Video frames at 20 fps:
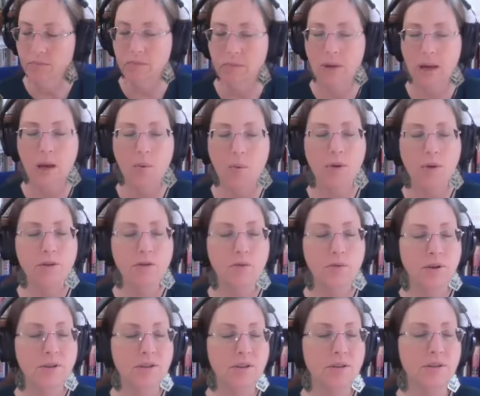And what's the
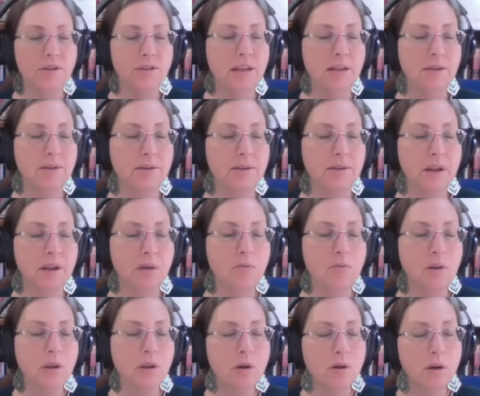rest of the sentence? I'm
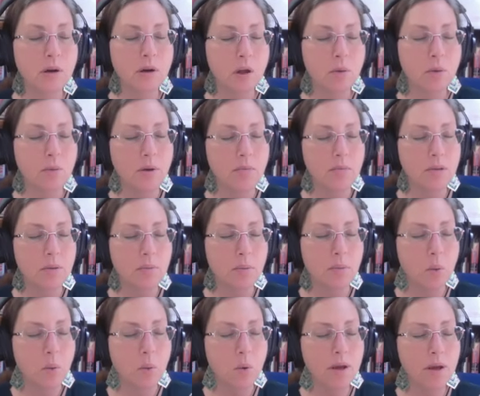really good at helping
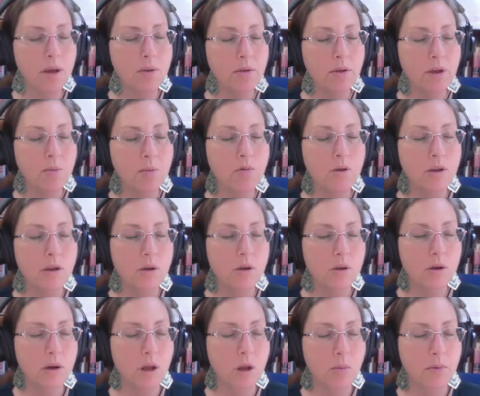people with. I'm really good
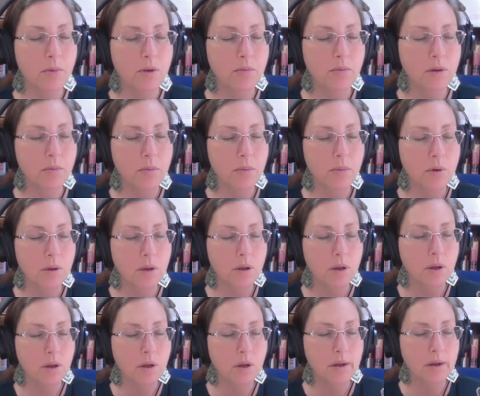at helping people
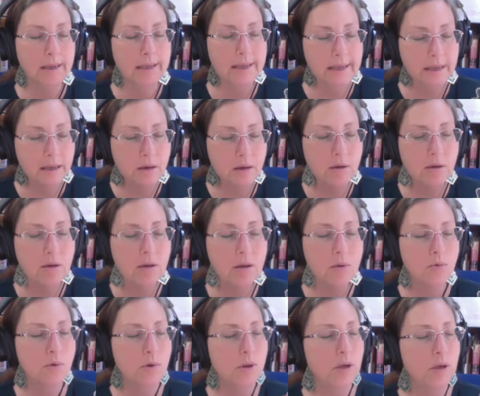heal.
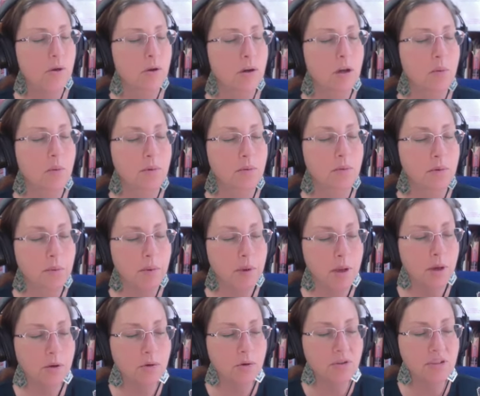I'm really good at helping people
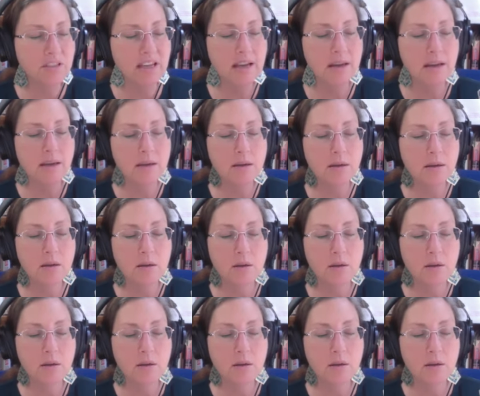understand.